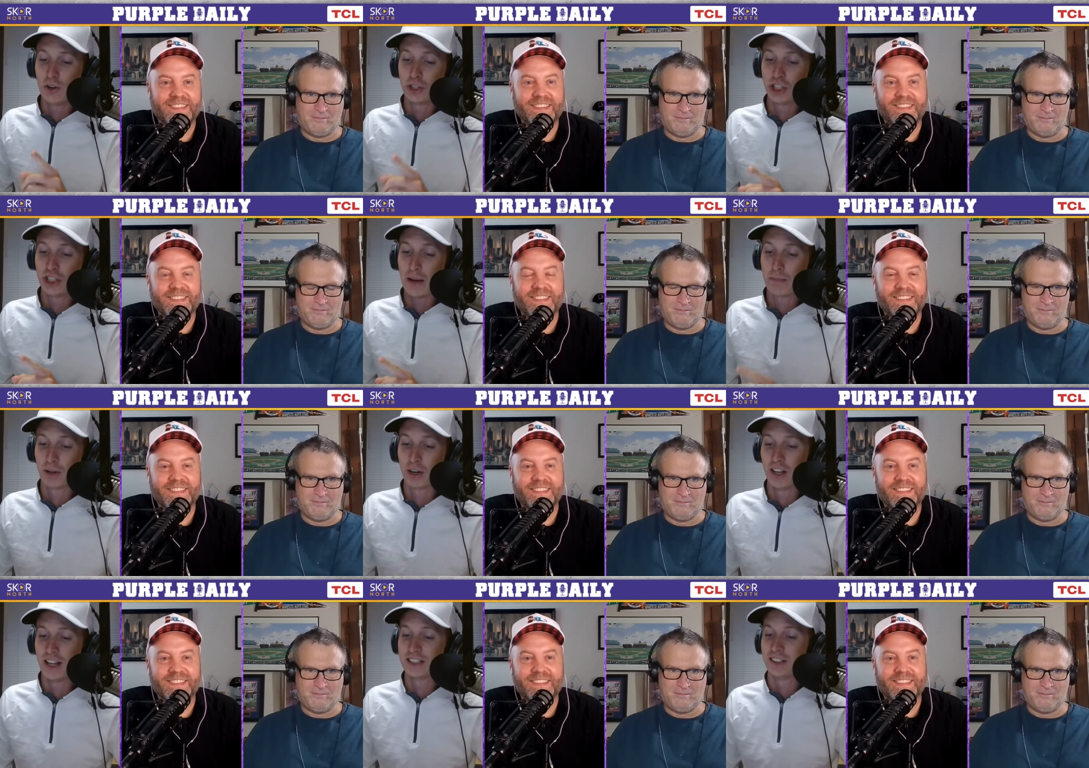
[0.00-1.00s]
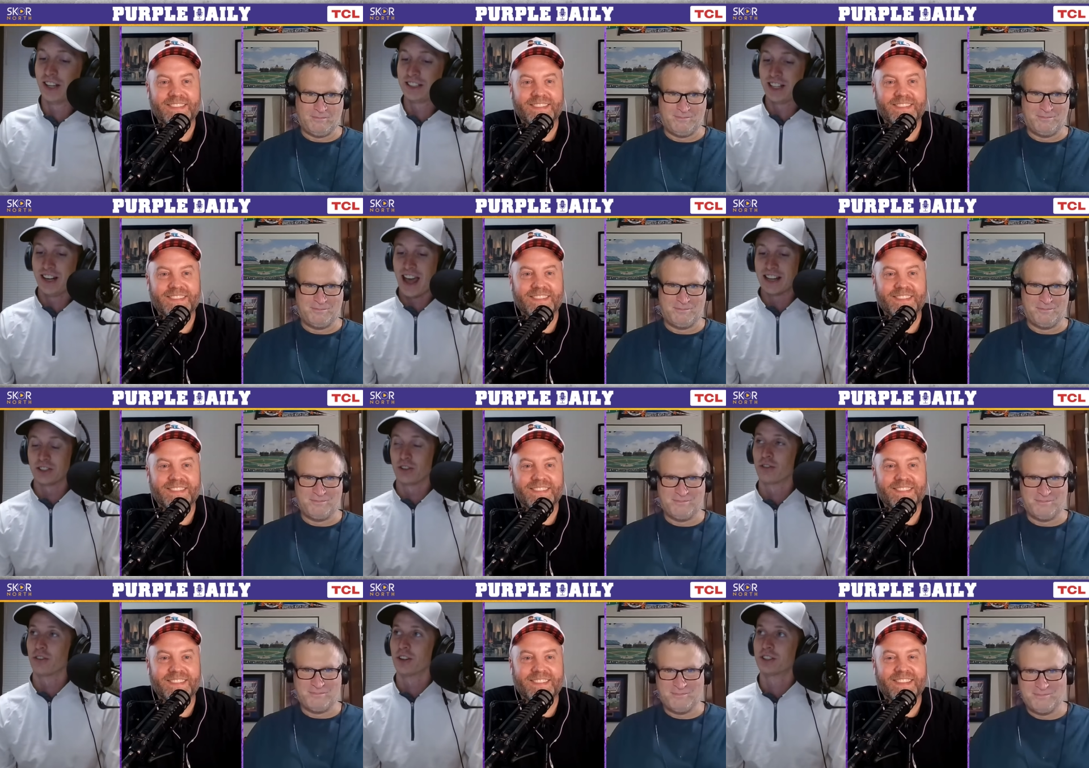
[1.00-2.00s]
Speaker 1: Shepard, is listed as the
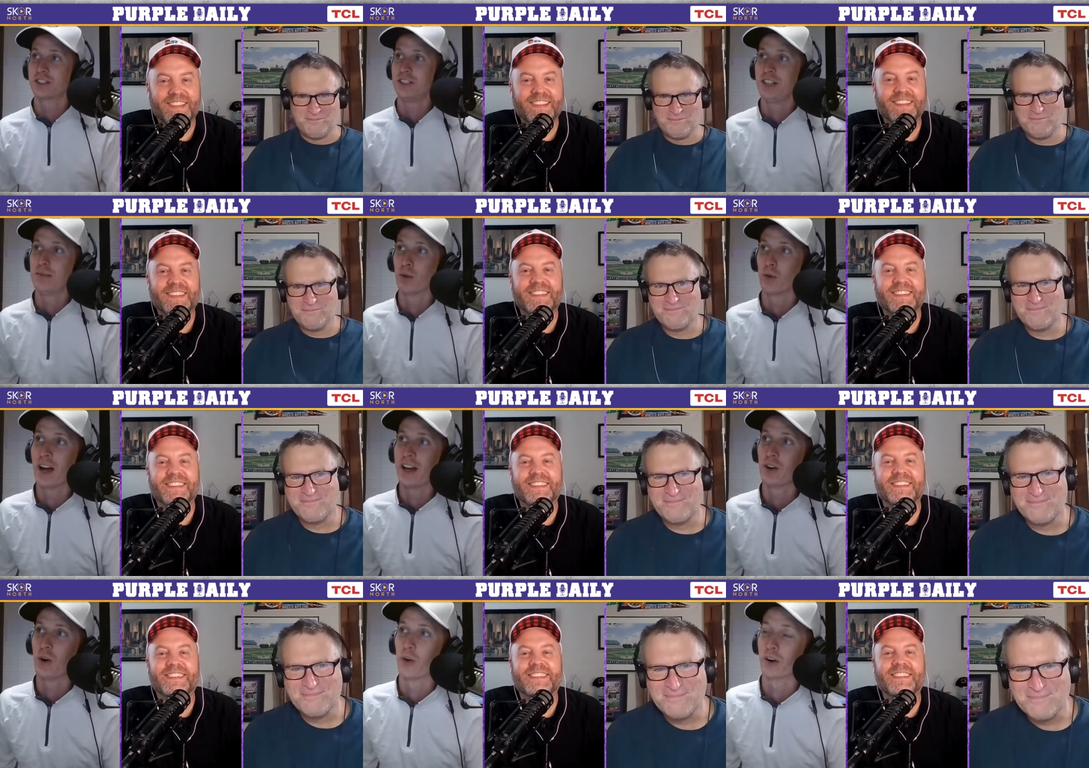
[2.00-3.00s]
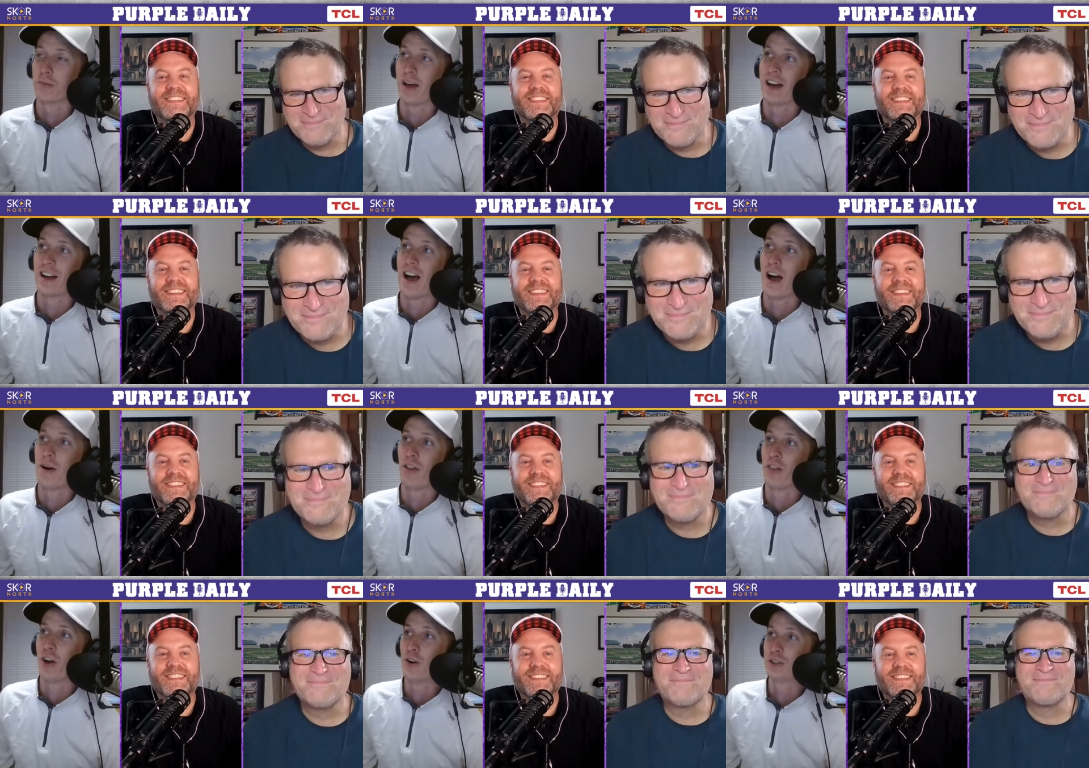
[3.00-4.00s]
first team right cornerback. How
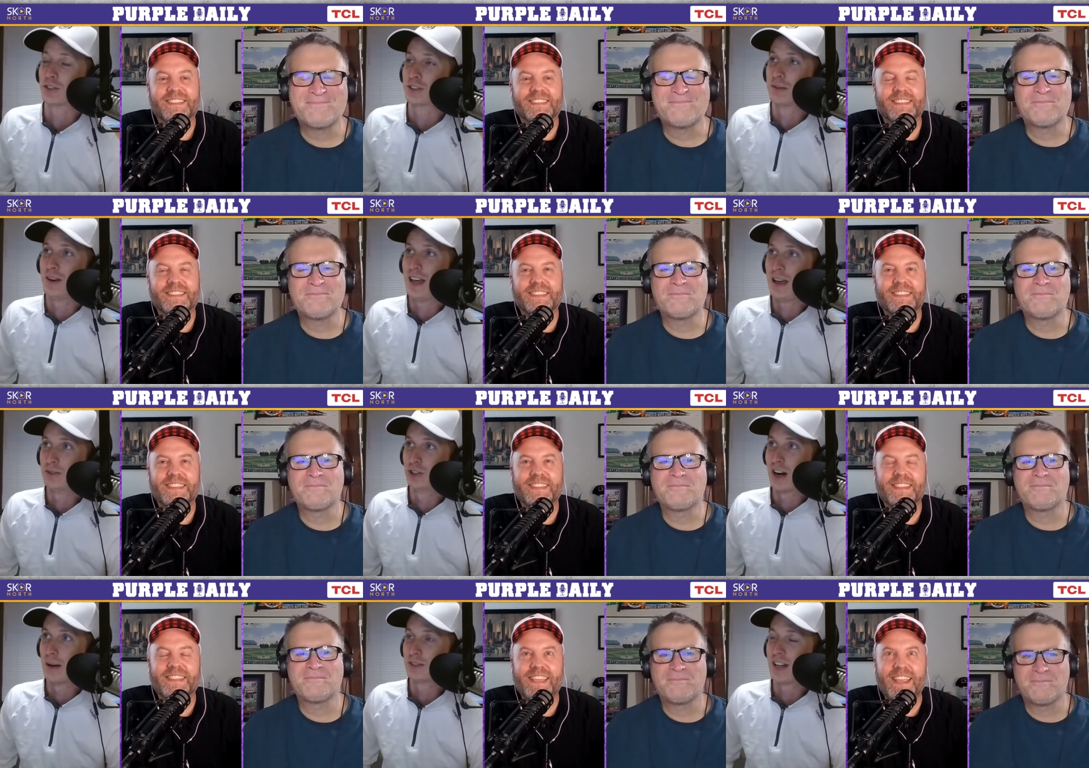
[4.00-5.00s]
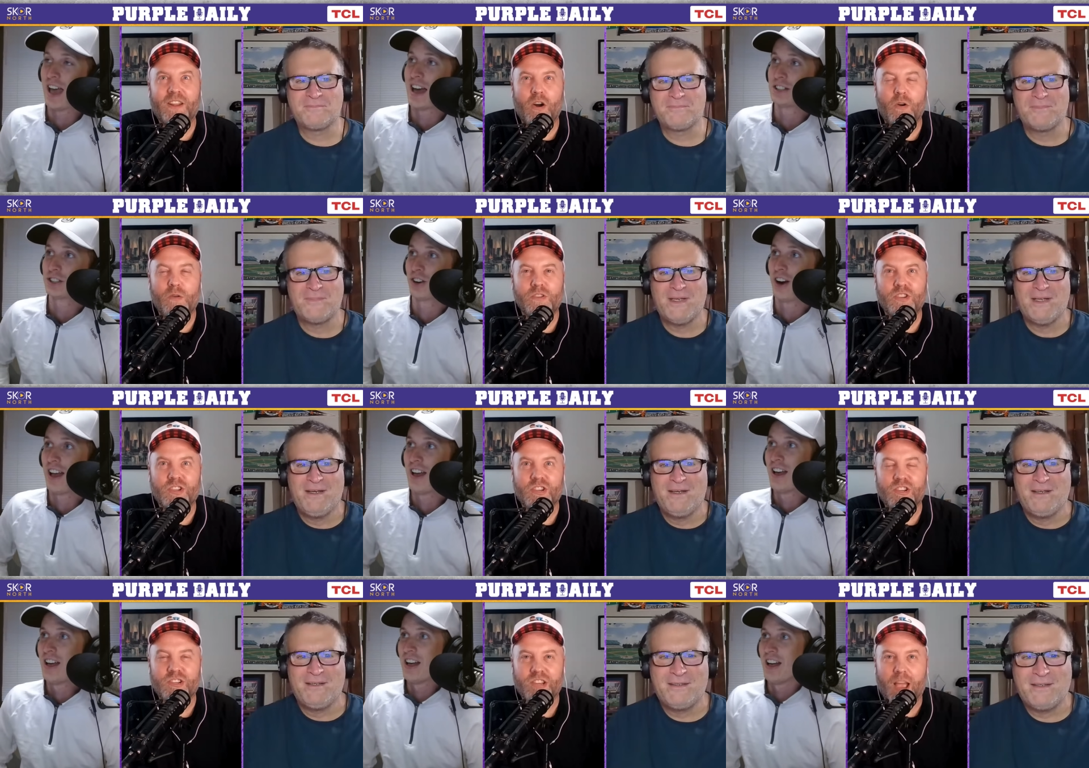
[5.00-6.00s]
about those for some name drops? Lito Asher
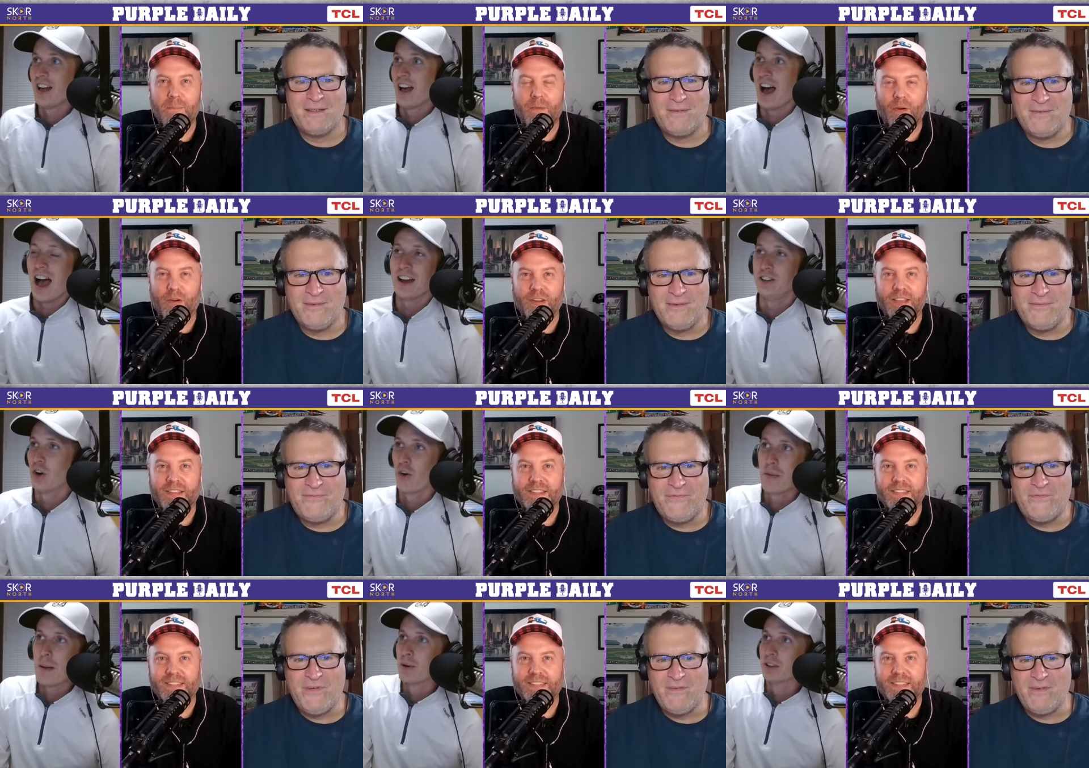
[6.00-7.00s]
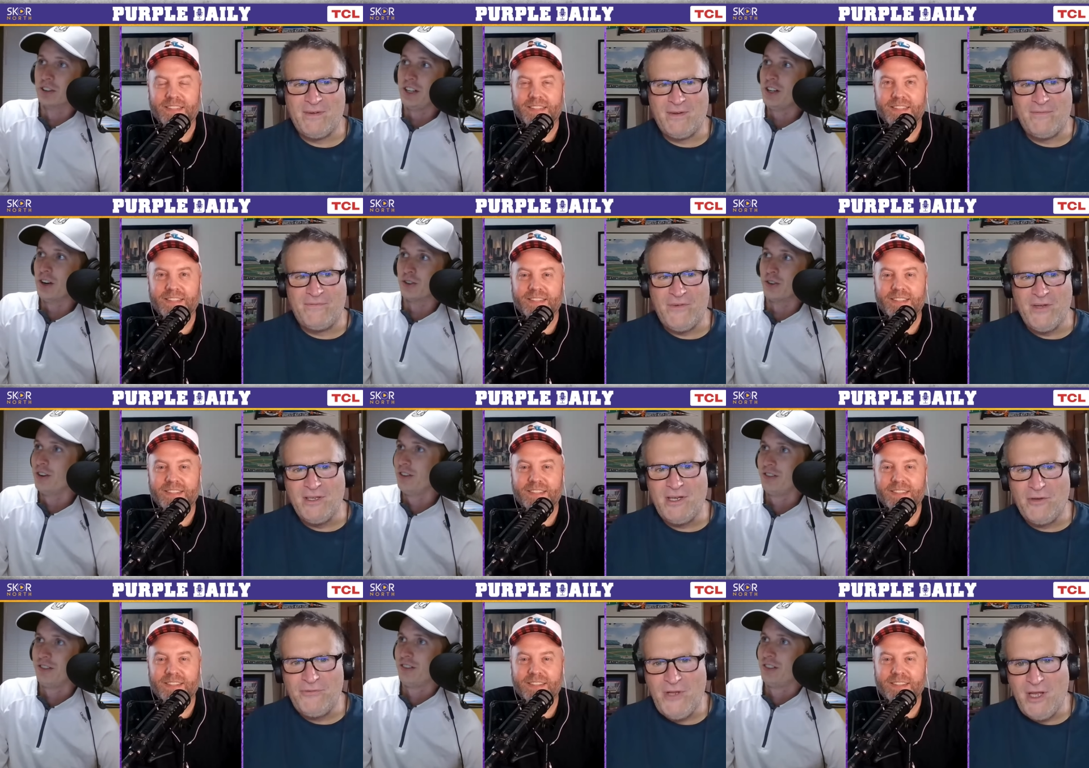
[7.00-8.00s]
Speaker 2: Shepard. I don't remember Phil- Lito.
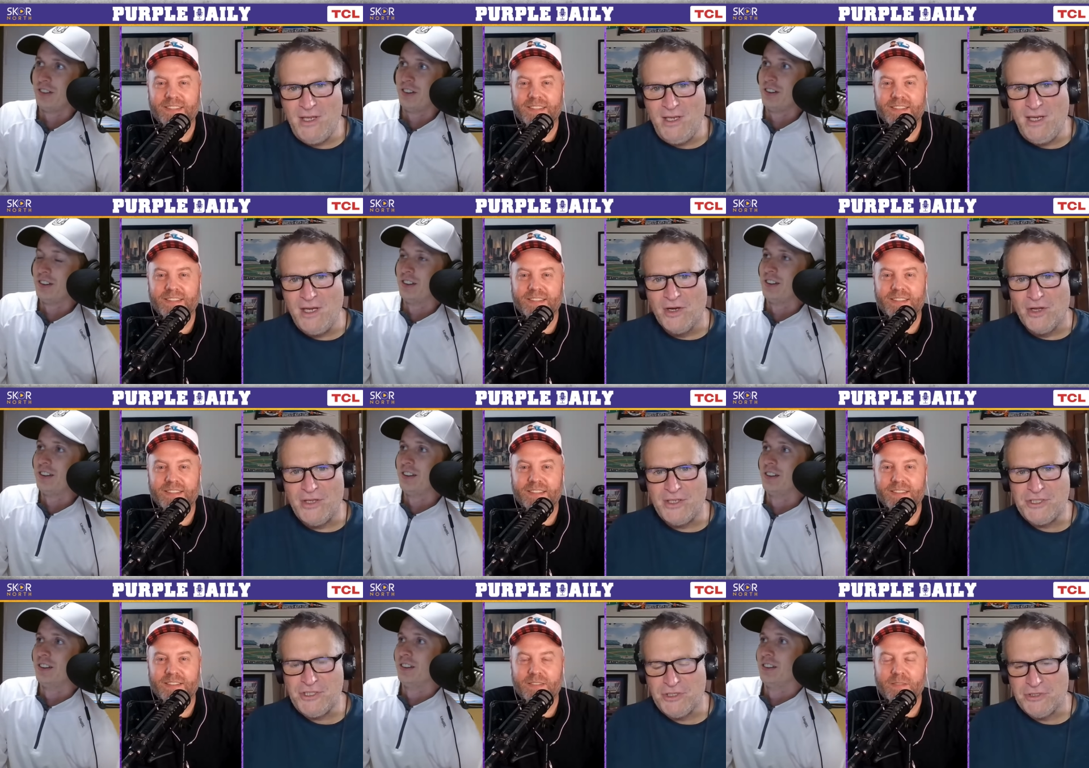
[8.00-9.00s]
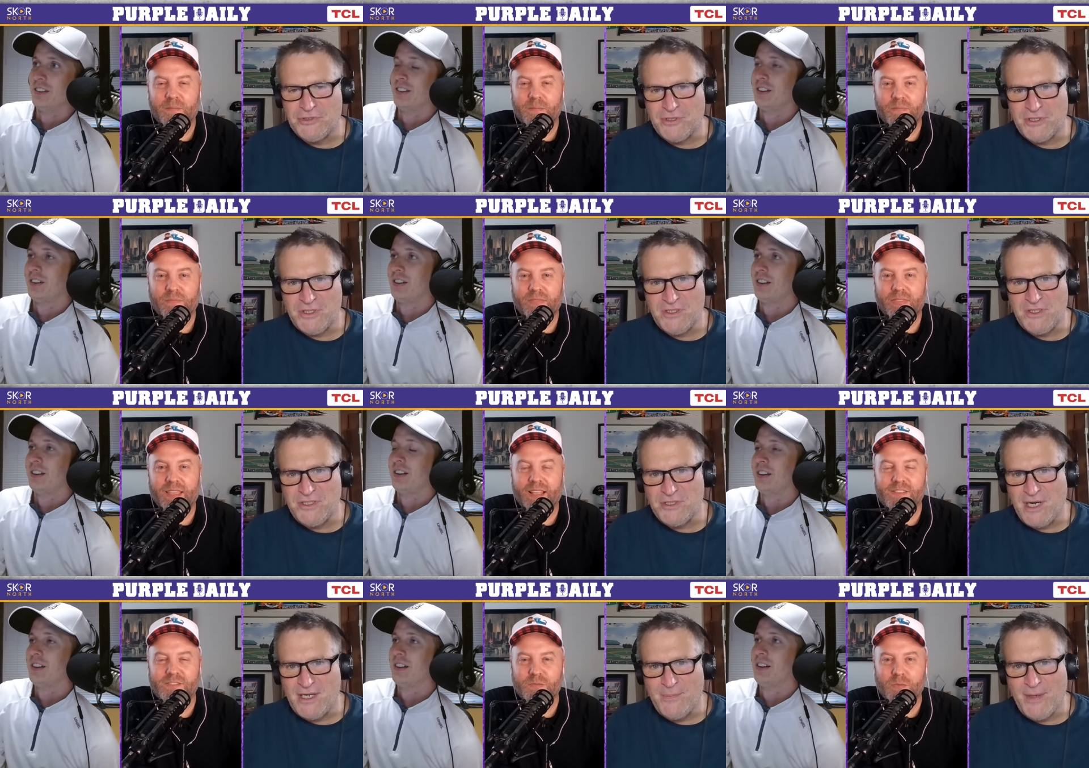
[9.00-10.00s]
Philadelphia Eagle, the Childress, because he
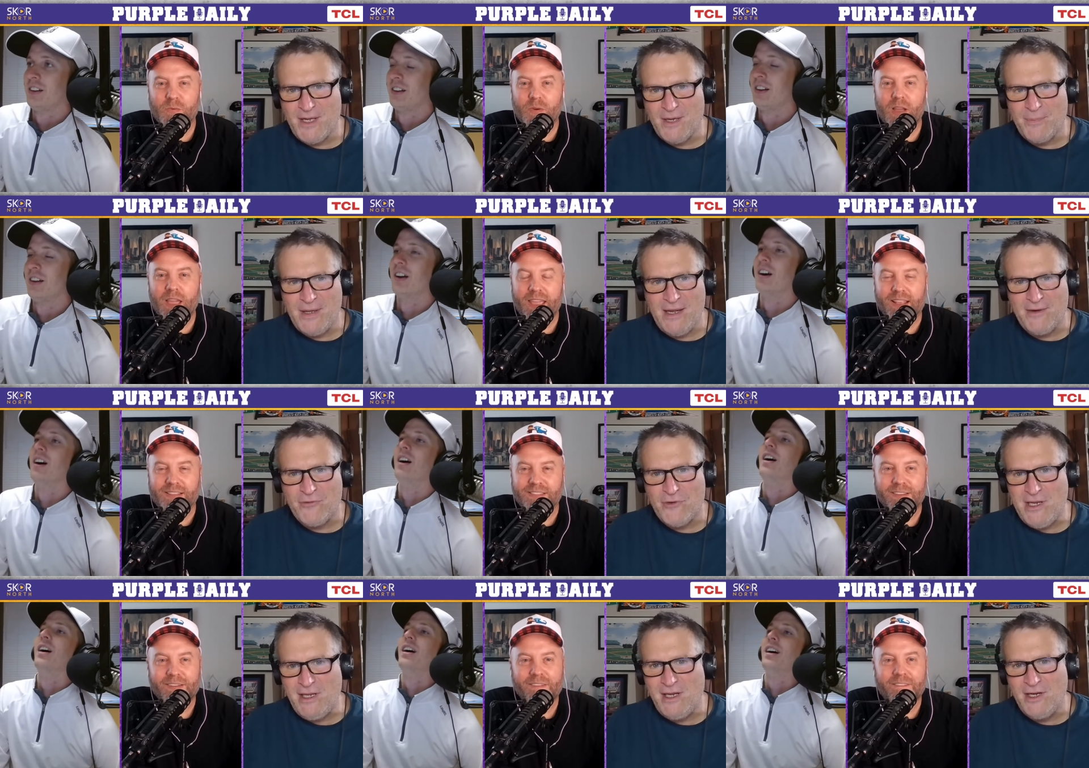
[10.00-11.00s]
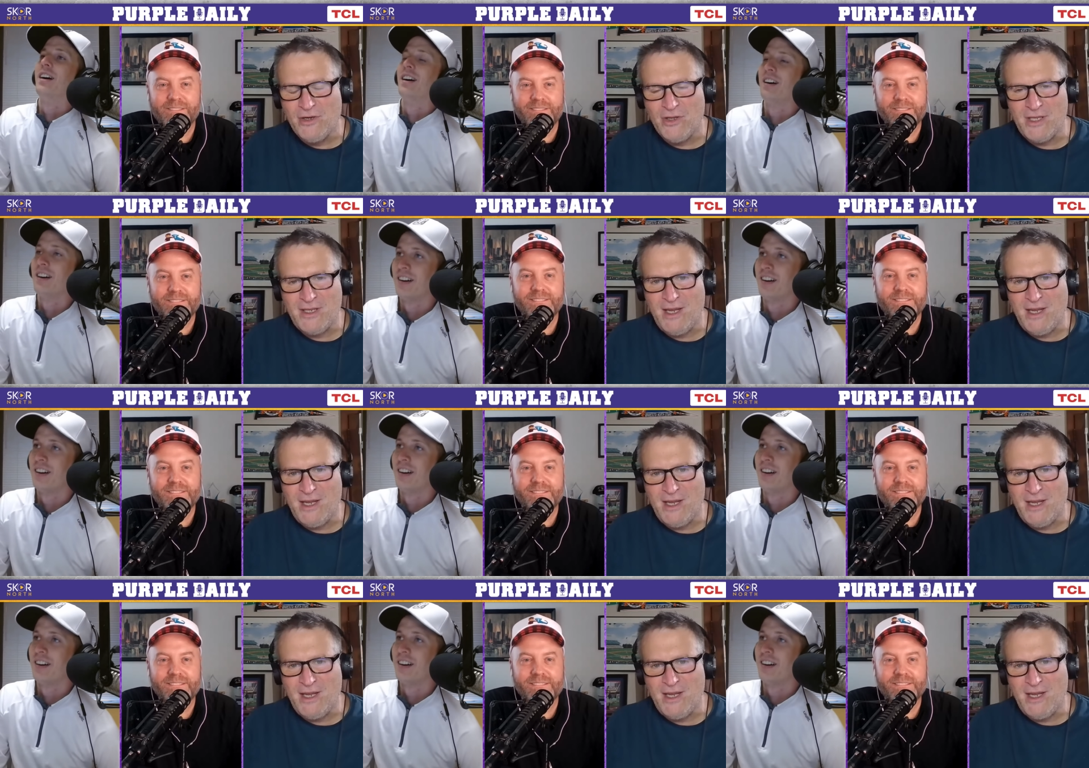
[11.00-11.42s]
tried That's to pick up right. every Eagle that